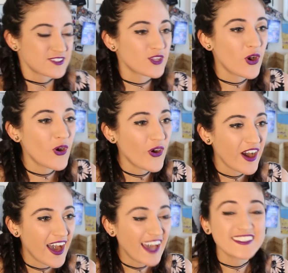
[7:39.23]
So
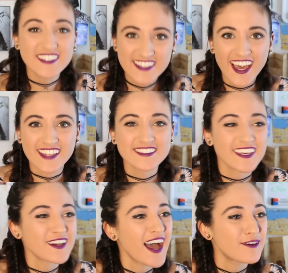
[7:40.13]
I did that.
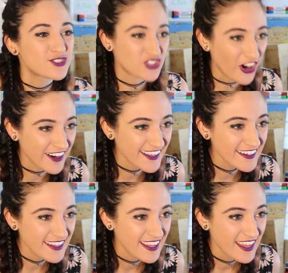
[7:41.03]
Second half started,